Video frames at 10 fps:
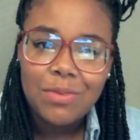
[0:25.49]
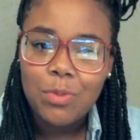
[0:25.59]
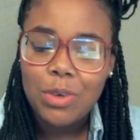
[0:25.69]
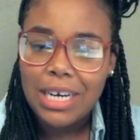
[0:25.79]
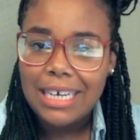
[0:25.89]

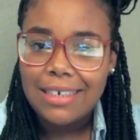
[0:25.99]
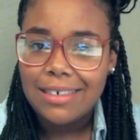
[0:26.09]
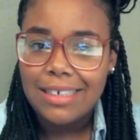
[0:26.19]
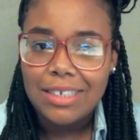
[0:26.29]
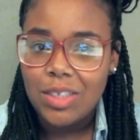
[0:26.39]
what I
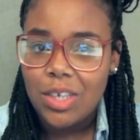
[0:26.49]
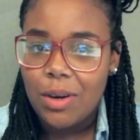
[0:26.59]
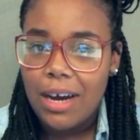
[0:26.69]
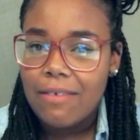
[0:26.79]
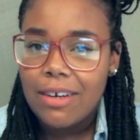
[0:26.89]
don't
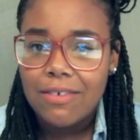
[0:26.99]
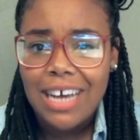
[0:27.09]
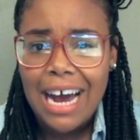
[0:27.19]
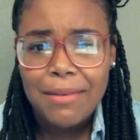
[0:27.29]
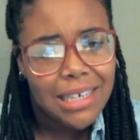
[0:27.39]
have enough
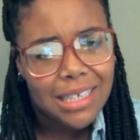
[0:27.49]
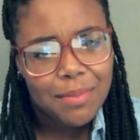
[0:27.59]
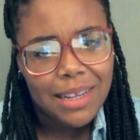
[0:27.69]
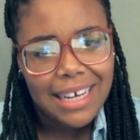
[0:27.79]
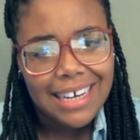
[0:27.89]
time to
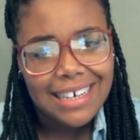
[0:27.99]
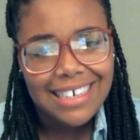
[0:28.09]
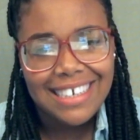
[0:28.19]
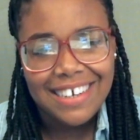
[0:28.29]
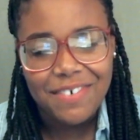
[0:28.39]
explain
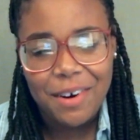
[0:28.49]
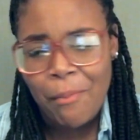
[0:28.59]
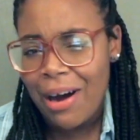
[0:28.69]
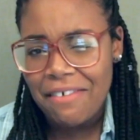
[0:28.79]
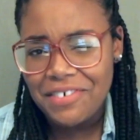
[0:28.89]
from
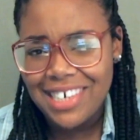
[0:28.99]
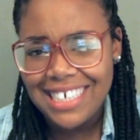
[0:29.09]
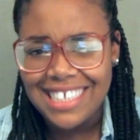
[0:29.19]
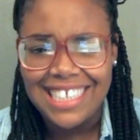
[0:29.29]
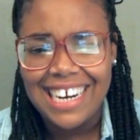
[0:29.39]
my
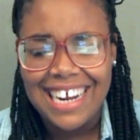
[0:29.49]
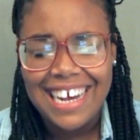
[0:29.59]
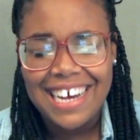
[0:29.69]
footage that I